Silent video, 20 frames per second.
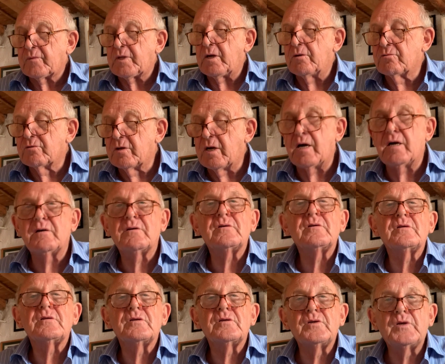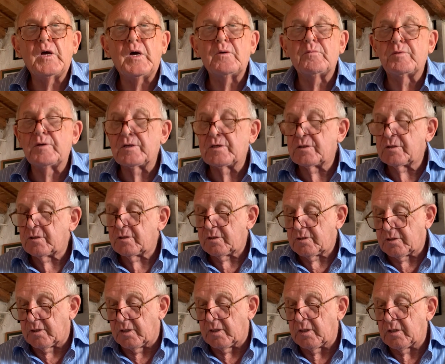around the noblest
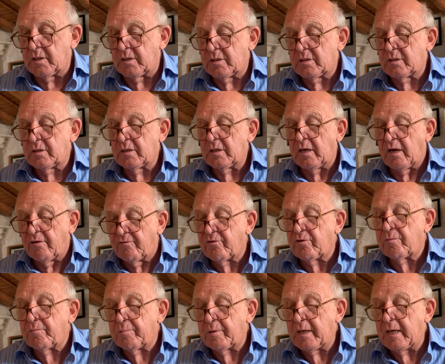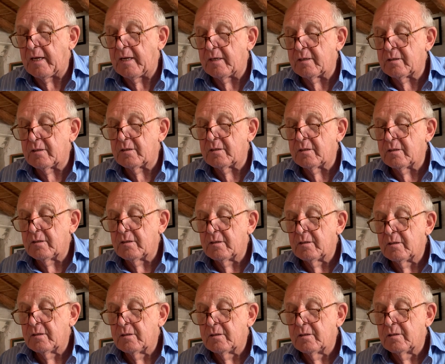circuit ever planned,
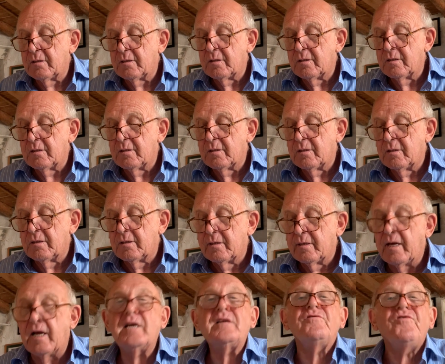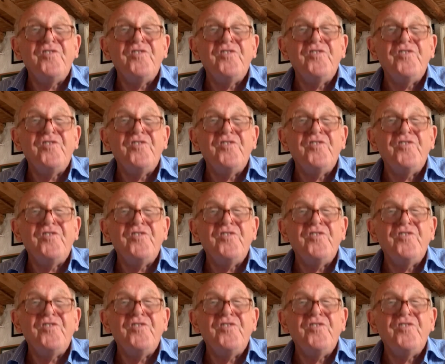and